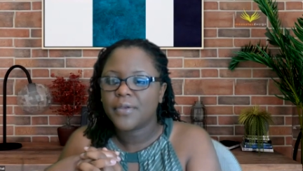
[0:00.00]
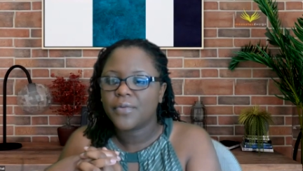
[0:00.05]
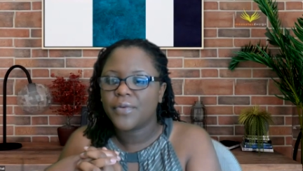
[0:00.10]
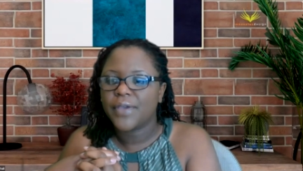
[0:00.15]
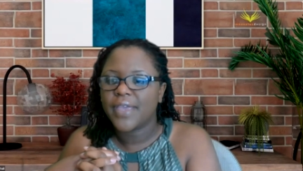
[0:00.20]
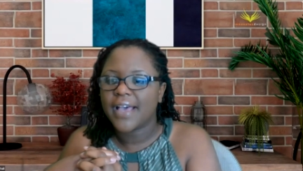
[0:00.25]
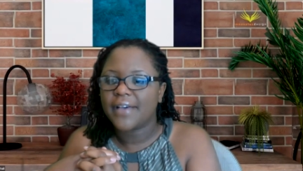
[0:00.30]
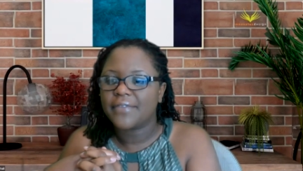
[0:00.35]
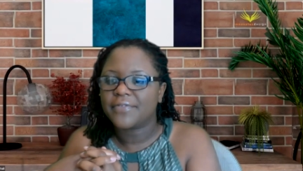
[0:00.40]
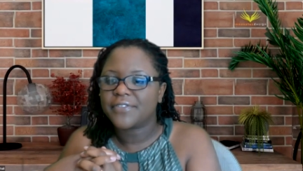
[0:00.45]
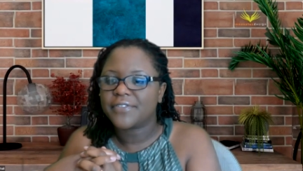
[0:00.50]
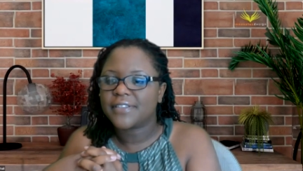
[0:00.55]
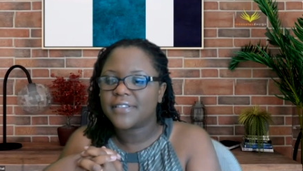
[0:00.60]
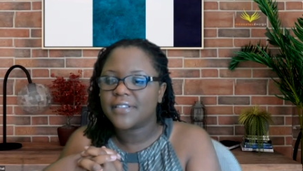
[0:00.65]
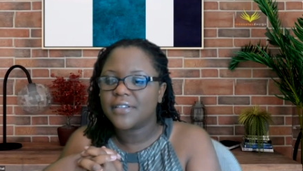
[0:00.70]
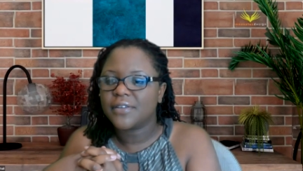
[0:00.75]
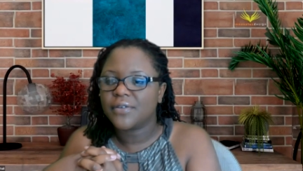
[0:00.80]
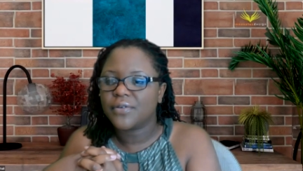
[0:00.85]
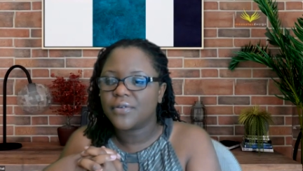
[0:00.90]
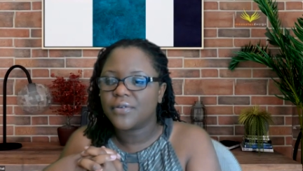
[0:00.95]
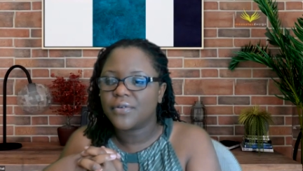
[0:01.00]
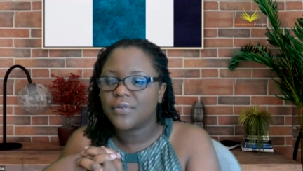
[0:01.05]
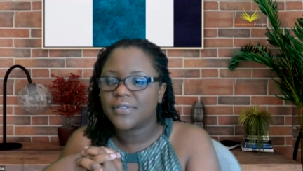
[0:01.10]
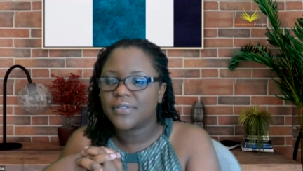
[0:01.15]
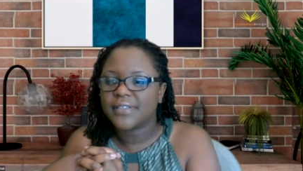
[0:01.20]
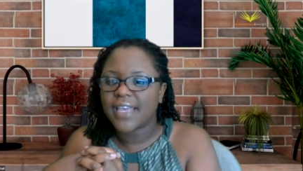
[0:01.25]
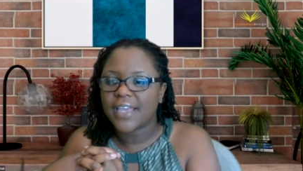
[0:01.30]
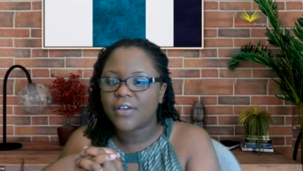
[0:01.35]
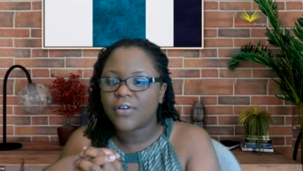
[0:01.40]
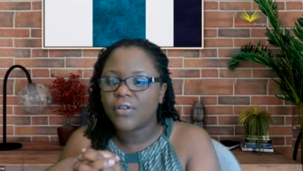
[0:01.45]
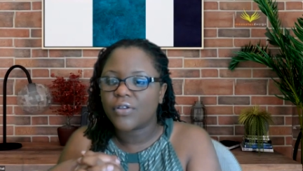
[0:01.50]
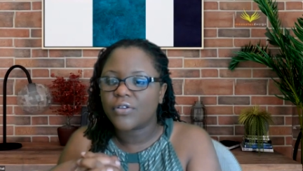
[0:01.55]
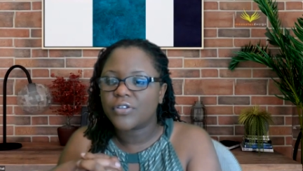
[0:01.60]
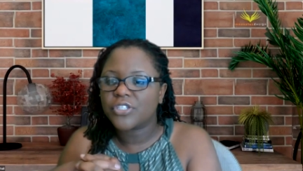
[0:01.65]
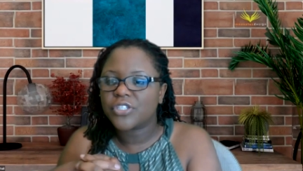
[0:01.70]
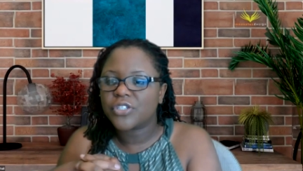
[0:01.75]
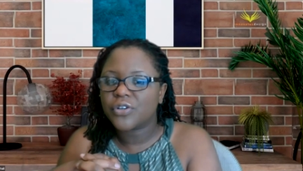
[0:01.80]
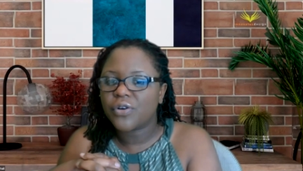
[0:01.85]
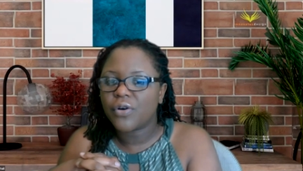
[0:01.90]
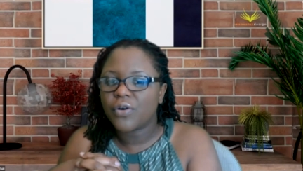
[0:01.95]
We have,
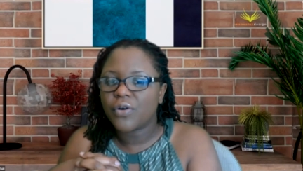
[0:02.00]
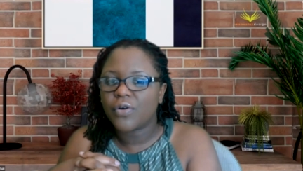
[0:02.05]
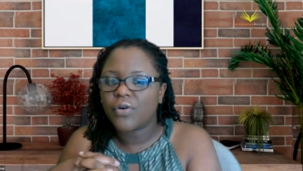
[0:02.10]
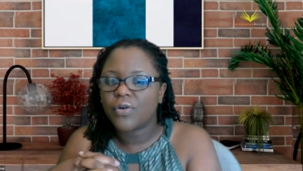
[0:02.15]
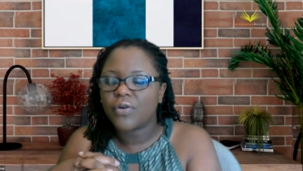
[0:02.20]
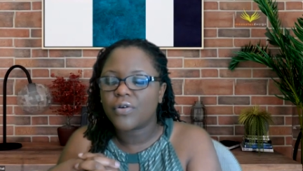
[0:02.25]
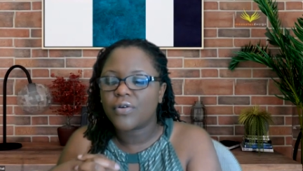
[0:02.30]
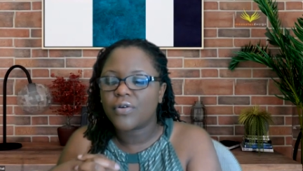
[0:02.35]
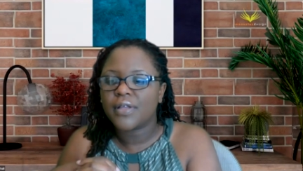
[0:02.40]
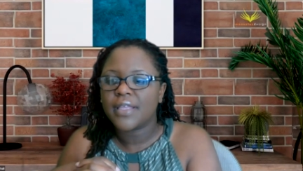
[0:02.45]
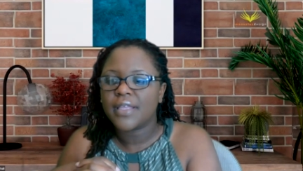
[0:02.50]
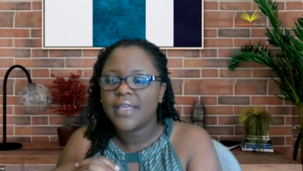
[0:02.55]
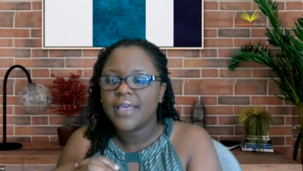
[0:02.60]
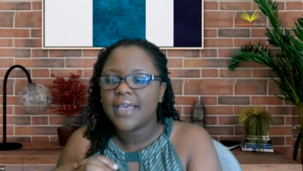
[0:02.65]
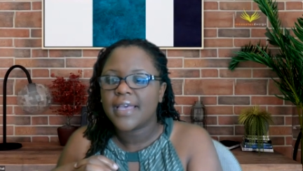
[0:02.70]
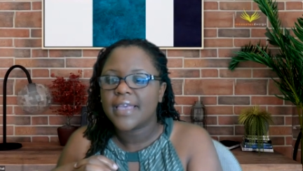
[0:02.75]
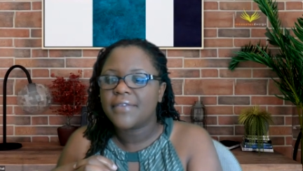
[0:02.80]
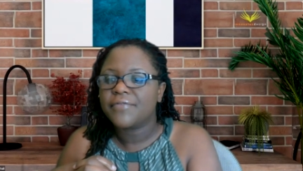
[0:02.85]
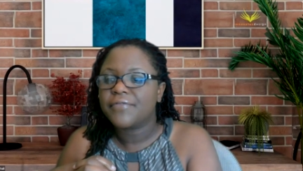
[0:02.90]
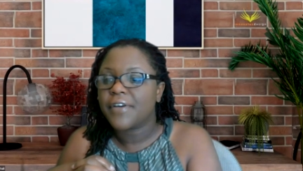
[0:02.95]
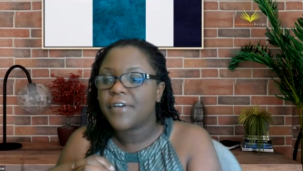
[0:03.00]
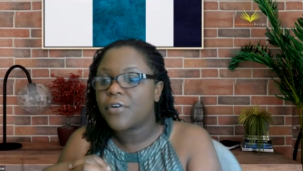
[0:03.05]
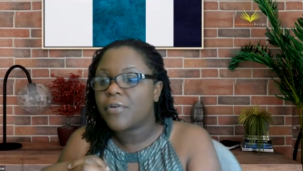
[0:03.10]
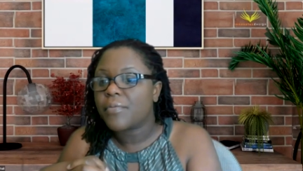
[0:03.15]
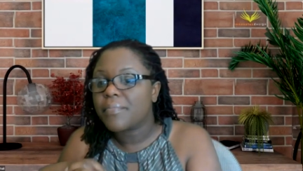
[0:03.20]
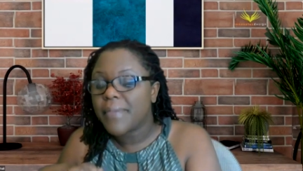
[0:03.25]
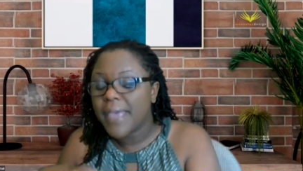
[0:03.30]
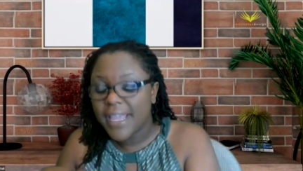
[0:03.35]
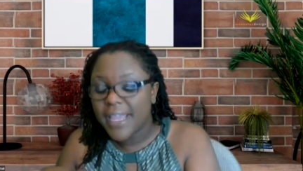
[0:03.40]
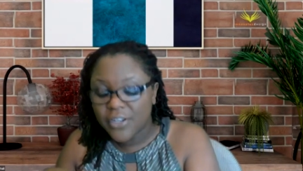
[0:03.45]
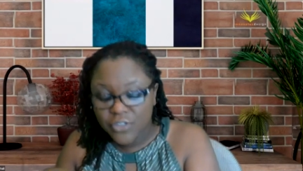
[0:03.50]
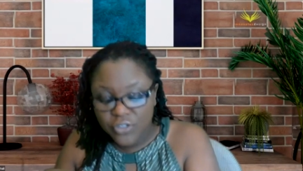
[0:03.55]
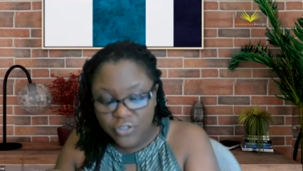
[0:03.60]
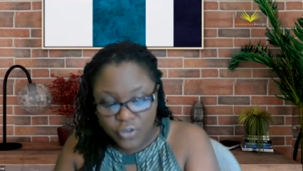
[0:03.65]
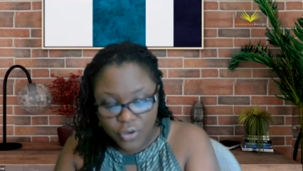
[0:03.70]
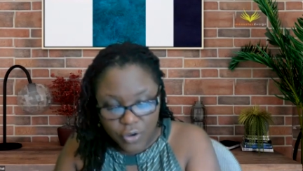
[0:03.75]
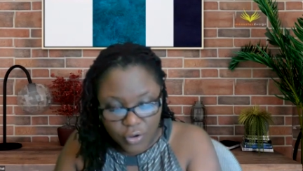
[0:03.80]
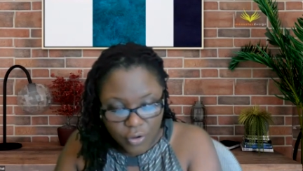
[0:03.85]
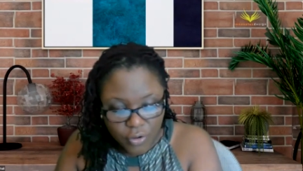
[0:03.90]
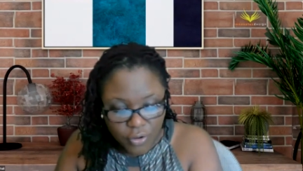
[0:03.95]
psychological,
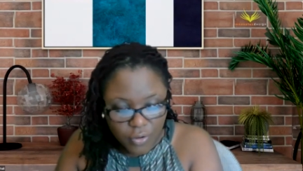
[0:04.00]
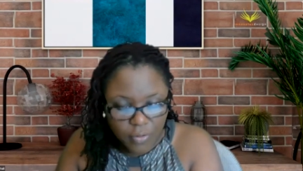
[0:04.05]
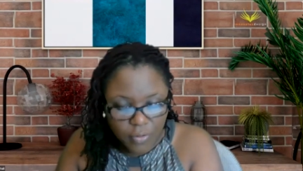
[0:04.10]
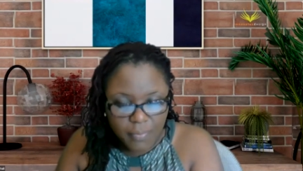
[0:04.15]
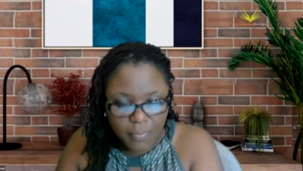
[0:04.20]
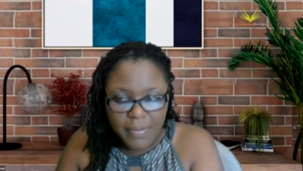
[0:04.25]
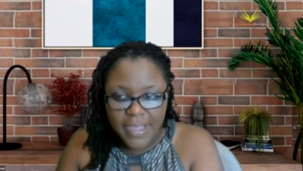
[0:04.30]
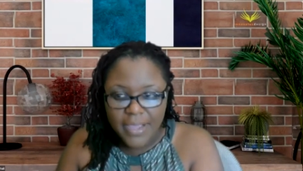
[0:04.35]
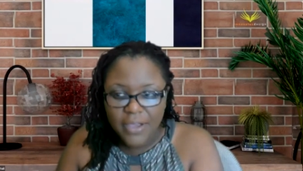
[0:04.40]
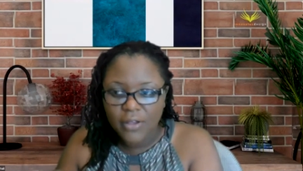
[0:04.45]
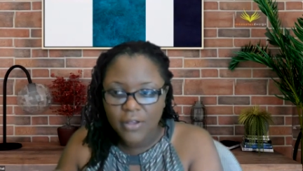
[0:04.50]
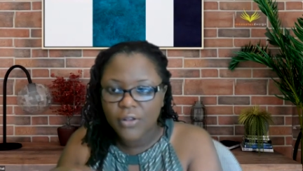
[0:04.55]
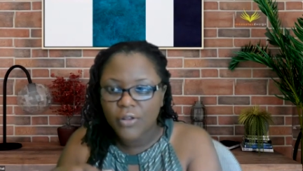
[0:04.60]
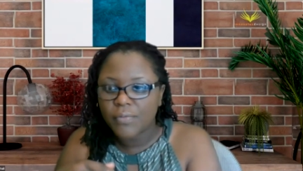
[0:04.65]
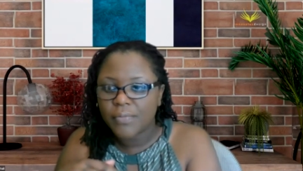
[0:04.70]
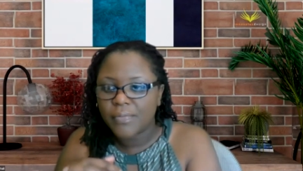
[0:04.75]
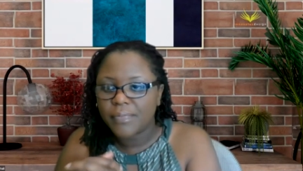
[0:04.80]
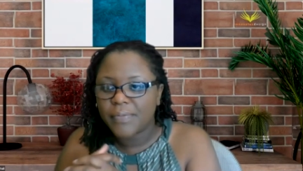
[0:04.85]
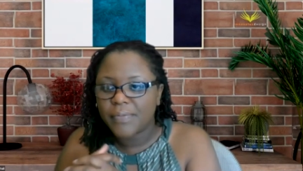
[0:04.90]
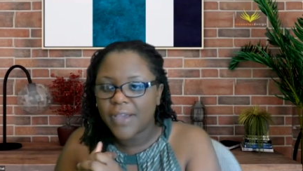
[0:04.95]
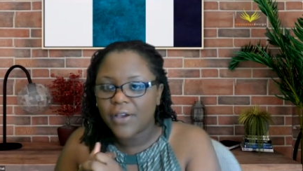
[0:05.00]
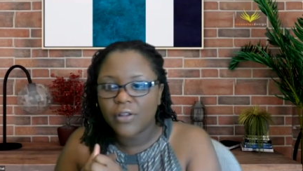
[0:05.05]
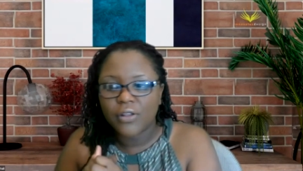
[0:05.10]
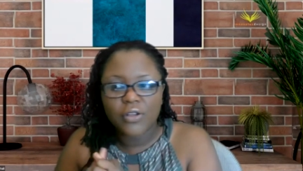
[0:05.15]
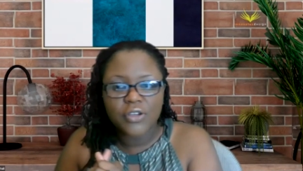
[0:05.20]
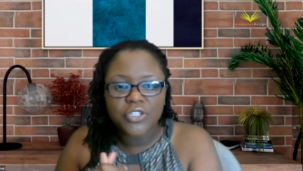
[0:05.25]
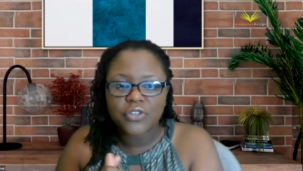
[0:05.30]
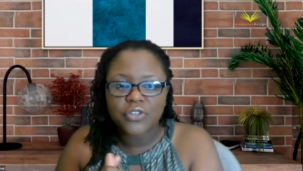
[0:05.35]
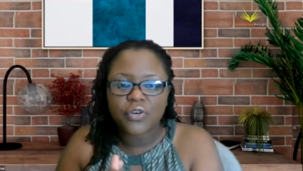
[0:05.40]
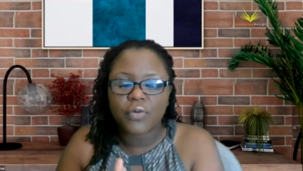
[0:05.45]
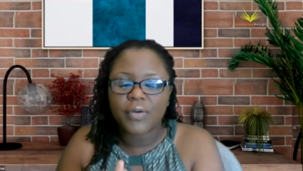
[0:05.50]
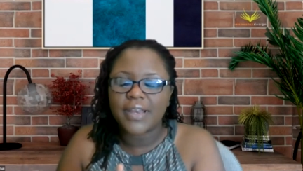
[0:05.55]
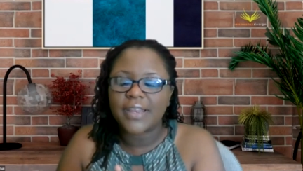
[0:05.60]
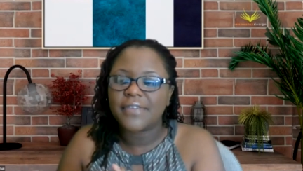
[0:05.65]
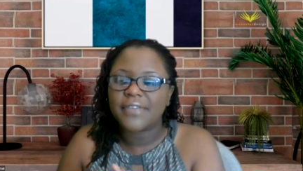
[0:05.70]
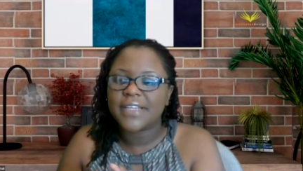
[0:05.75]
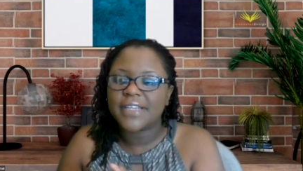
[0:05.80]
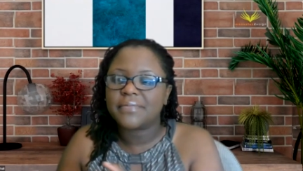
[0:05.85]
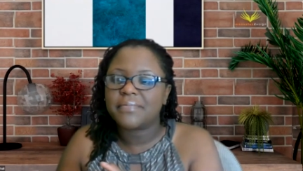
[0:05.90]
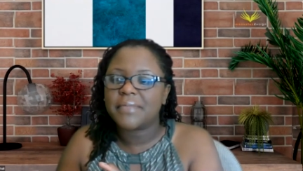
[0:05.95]
environmental, biological,
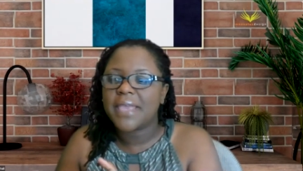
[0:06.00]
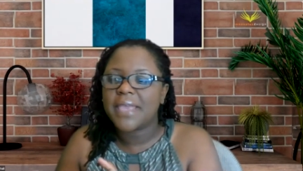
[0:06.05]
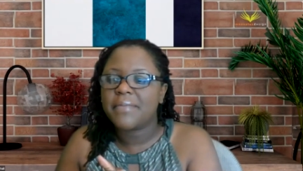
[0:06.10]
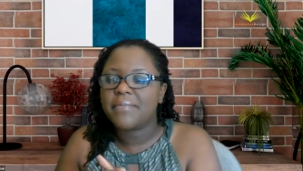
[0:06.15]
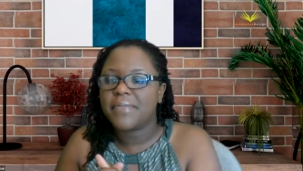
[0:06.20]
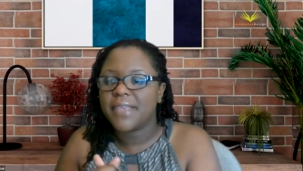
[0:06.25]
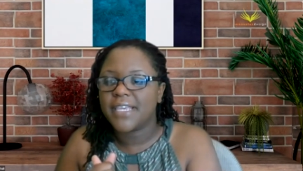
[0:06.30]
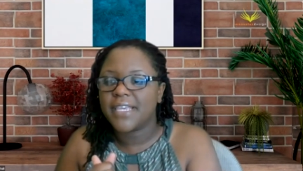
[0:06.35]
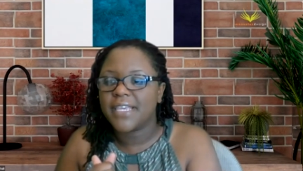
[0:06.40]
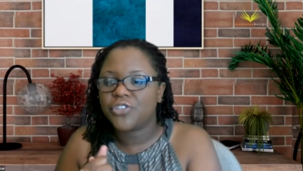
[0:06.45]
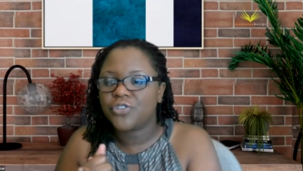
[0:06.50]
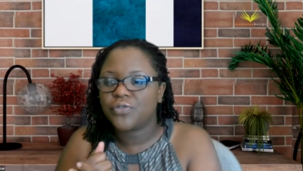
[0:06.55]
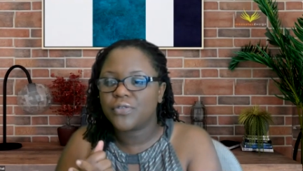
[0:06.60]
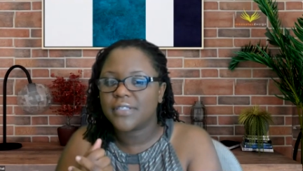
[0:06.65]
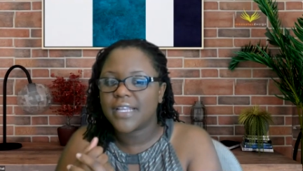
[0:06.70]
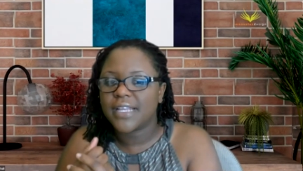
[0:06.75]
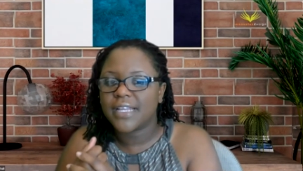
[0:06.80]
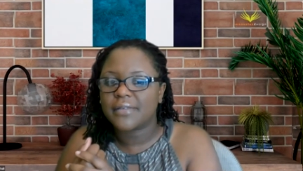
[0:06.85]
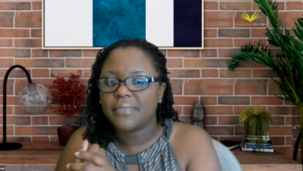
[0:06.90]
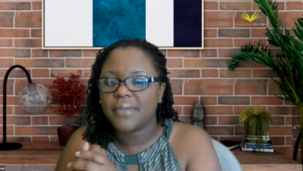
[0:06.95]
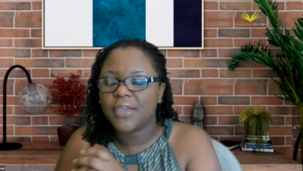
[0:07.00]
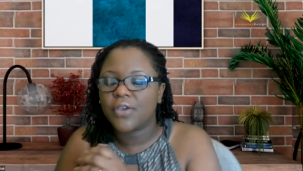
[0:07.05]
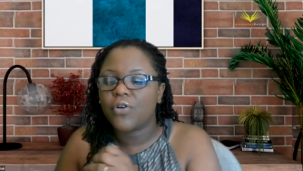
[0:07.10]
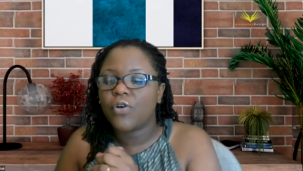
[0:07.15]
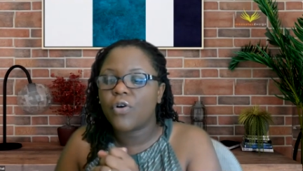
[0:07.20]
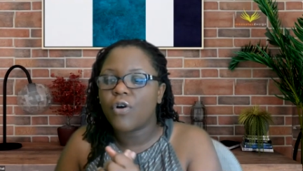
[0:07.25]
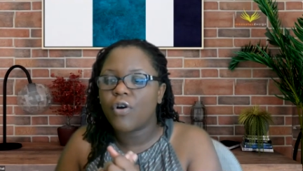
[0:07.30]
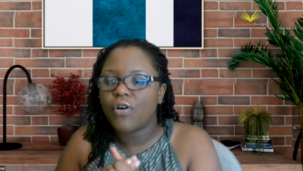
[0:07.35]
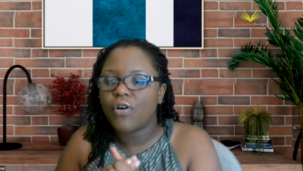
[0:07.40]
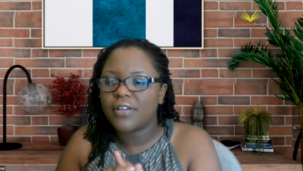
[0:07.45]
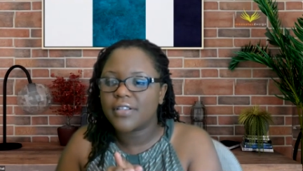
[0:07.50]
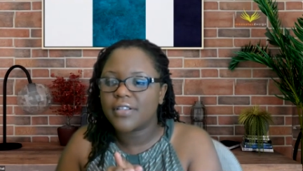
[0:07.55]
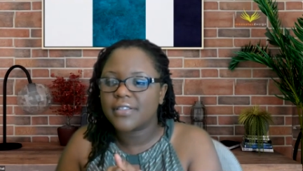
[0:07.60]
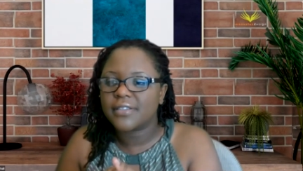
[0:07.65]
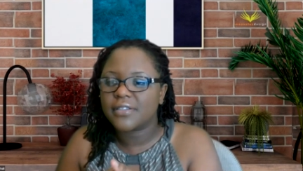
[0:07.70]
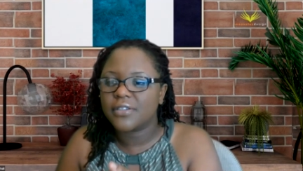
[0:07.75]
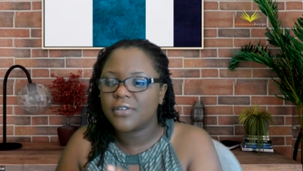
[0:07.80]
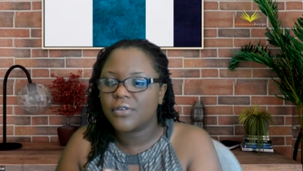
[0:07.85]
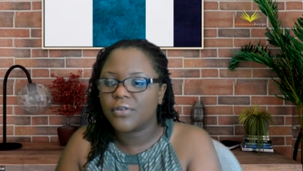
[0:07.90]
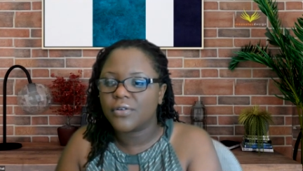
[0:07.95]
whatever it may be, issues that may cause,